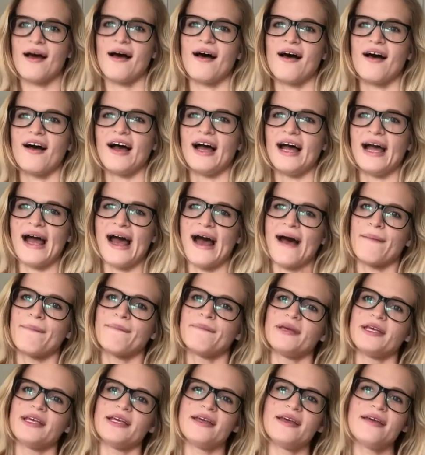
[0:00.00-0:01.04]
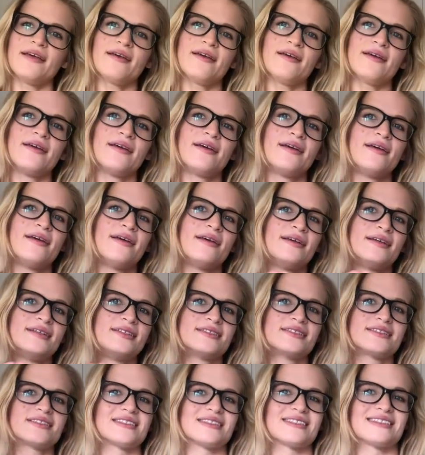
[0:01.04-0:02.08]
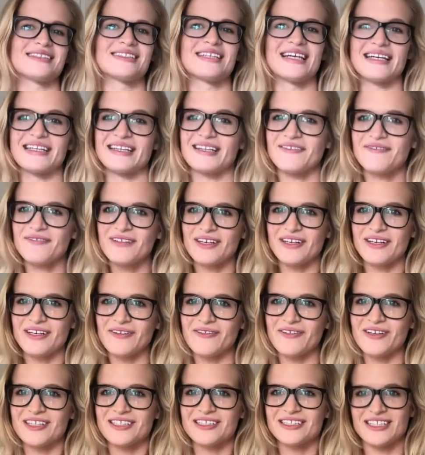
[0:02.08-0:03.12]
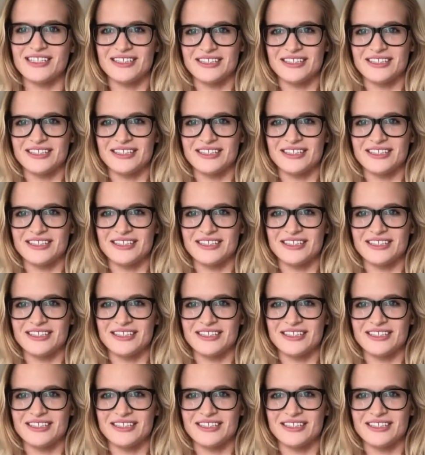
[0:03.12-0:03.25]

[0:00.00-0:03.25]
A happy, so it's like the feeling words,